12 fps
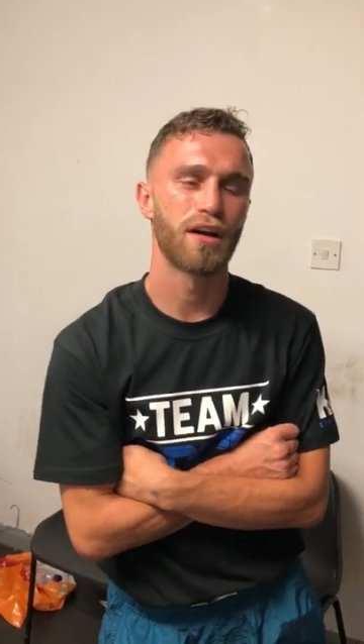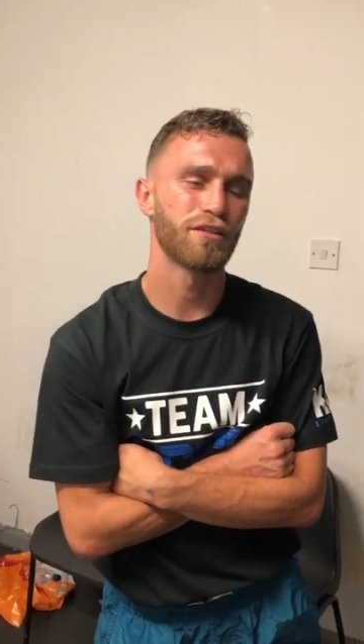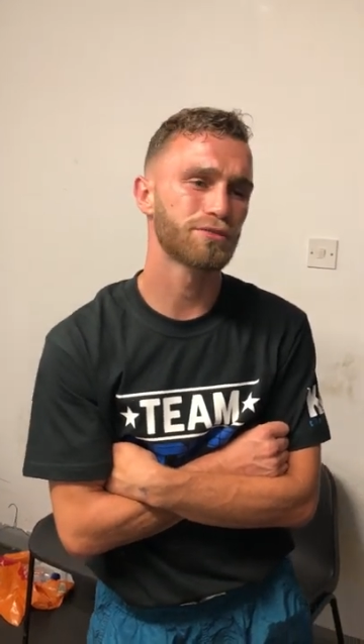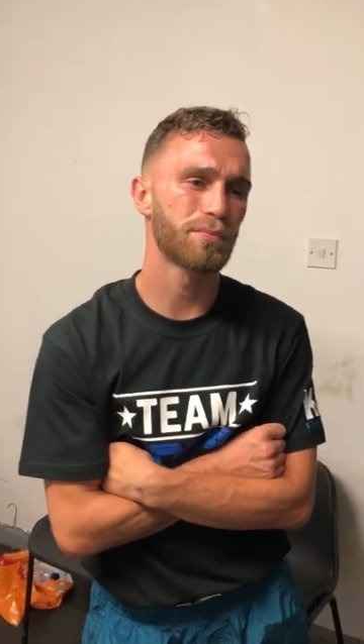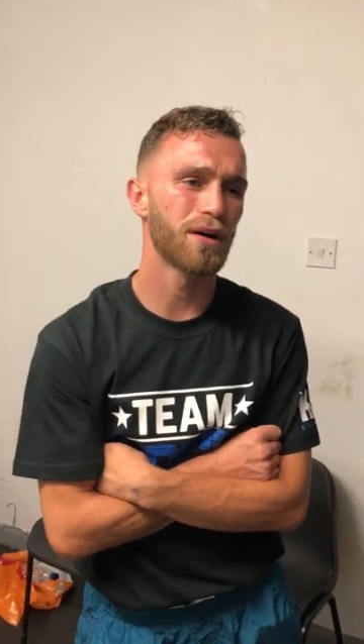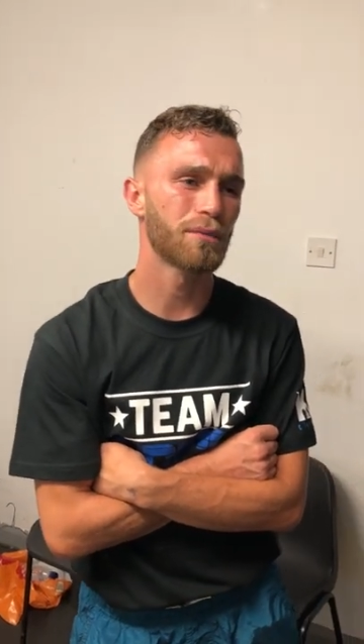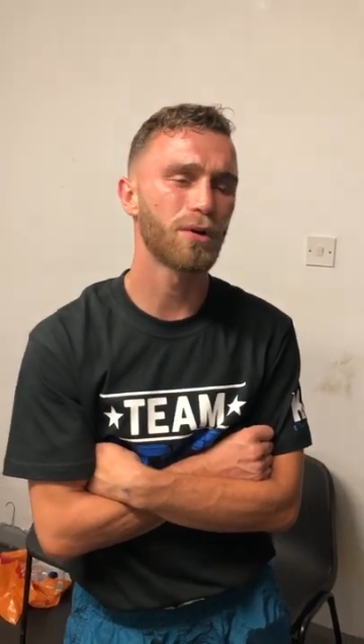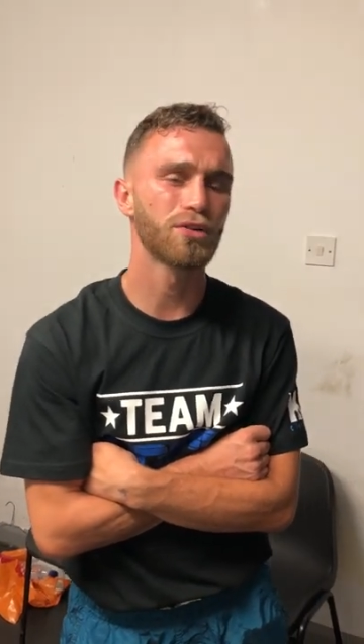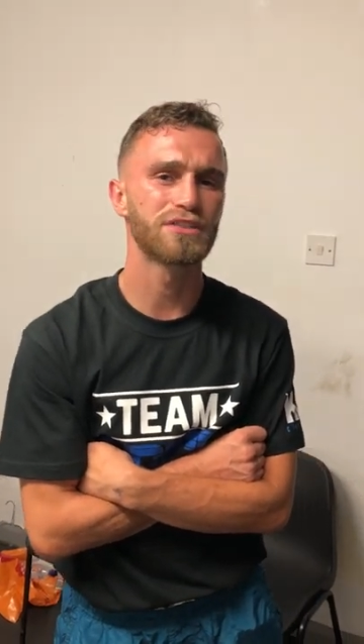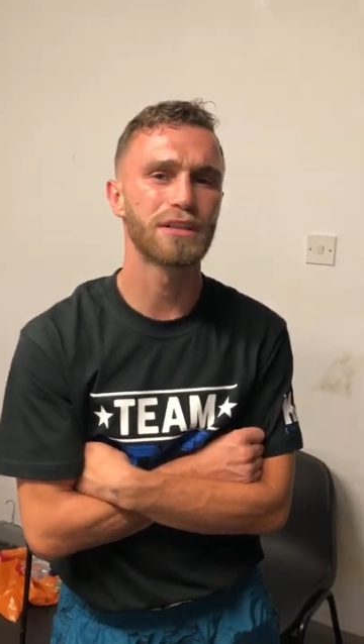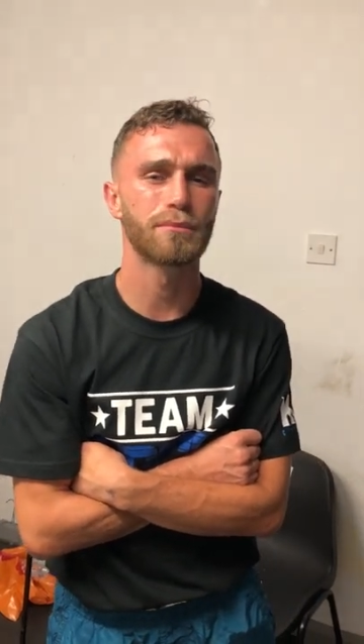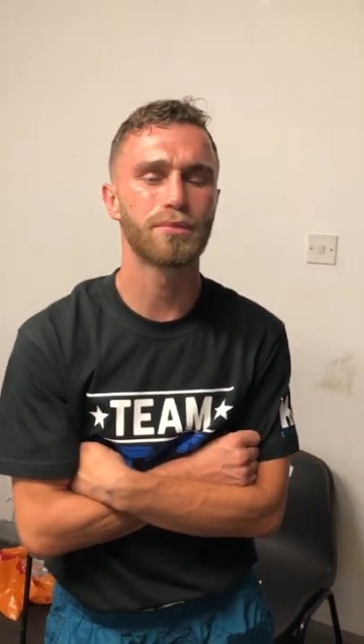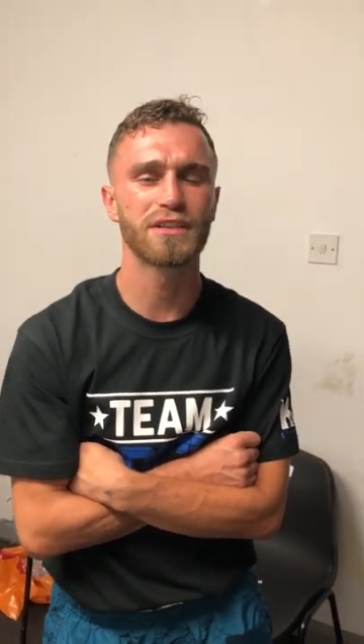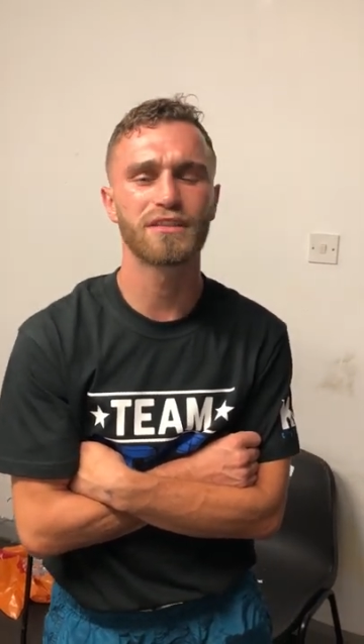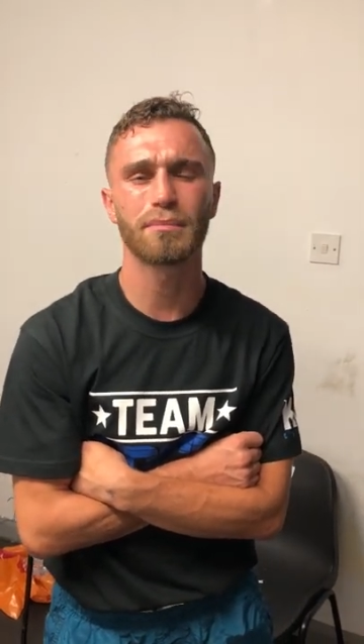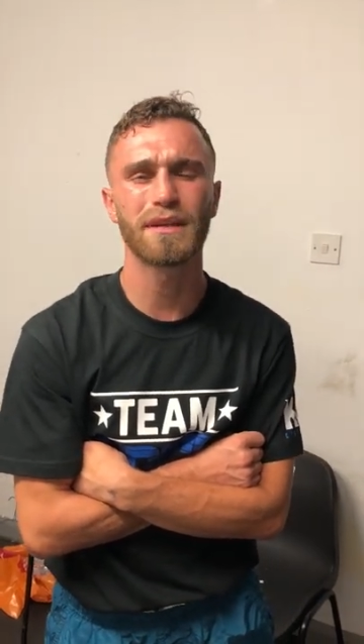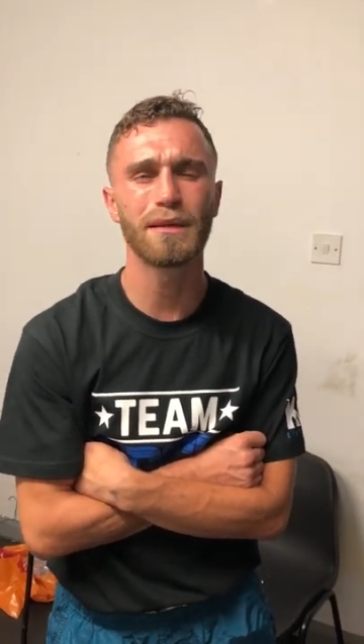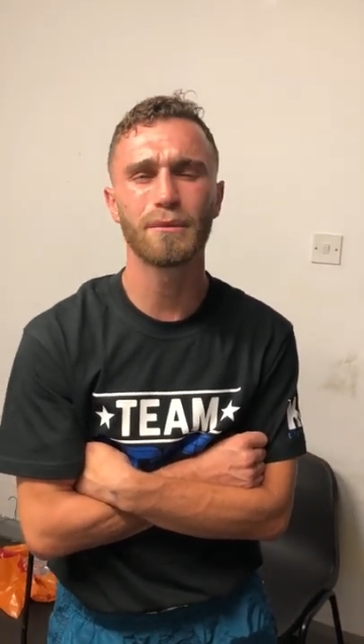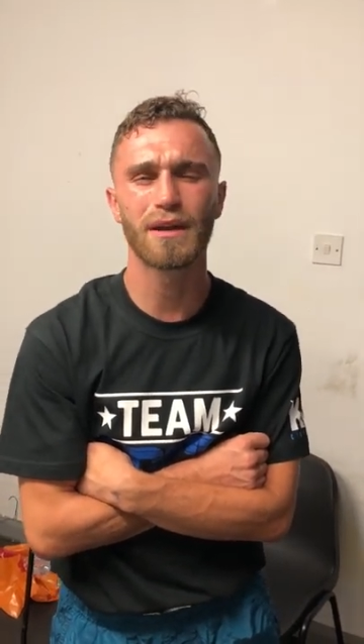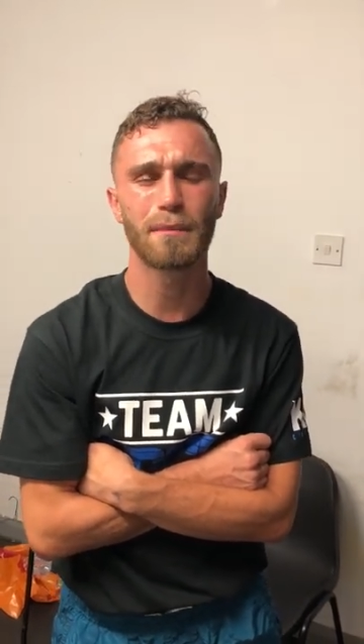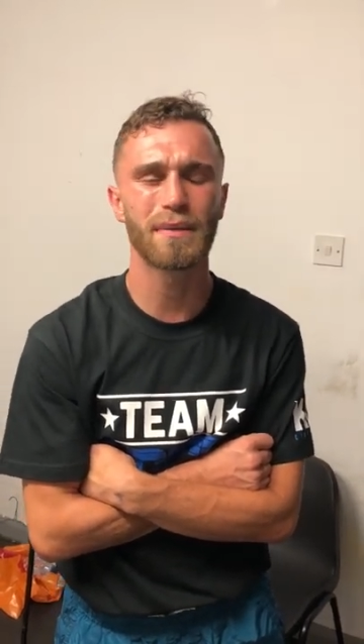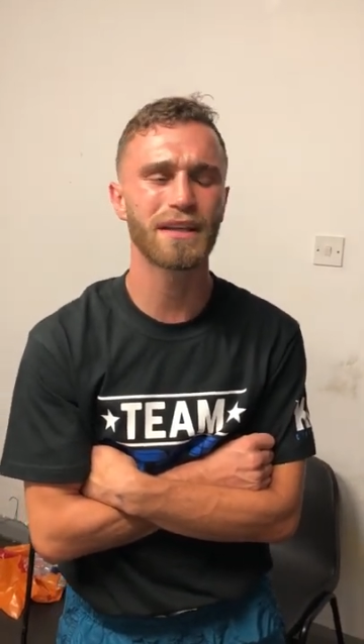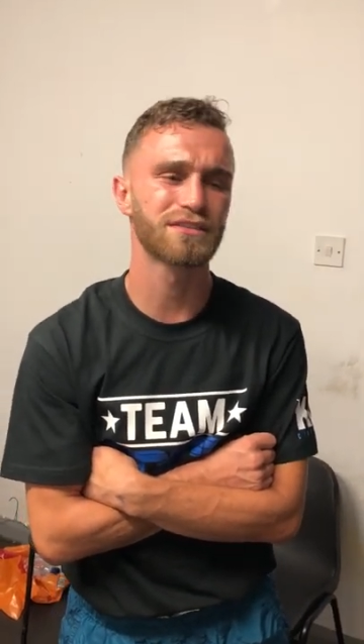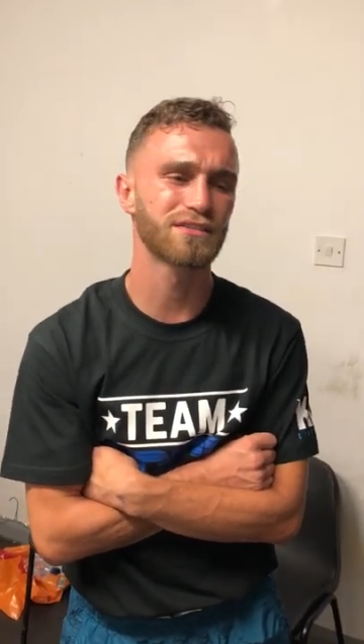I've sparred most of them boys. I've been in with the
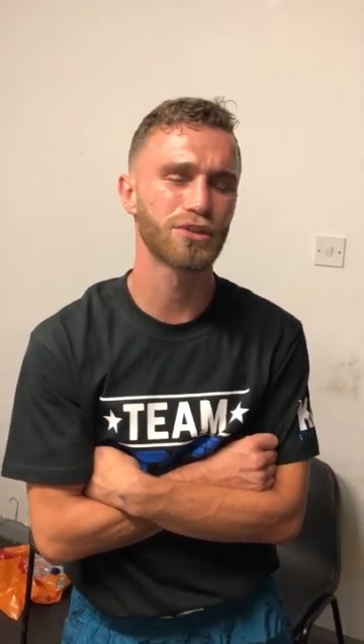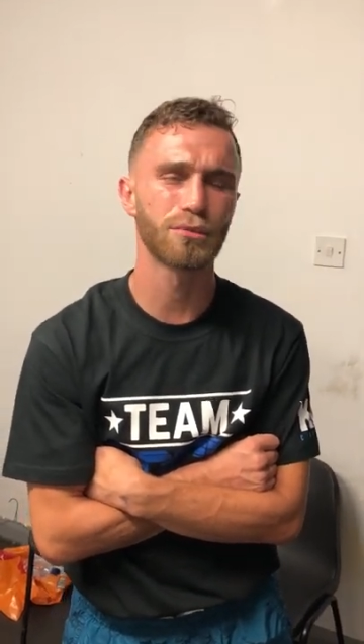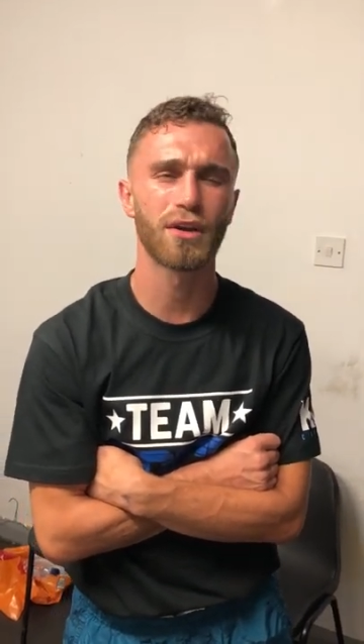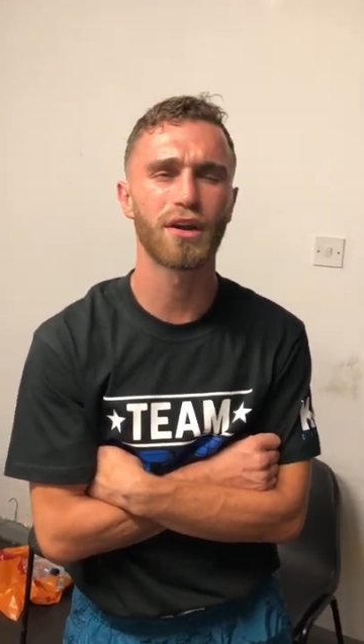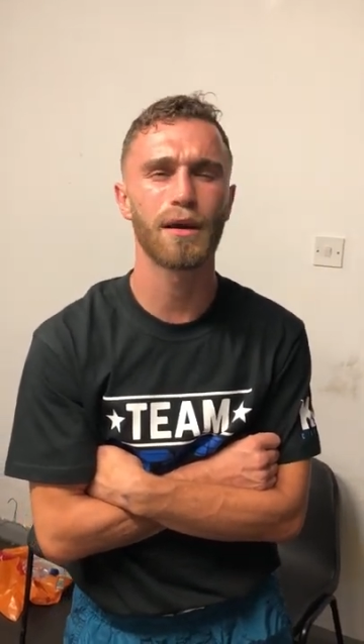best super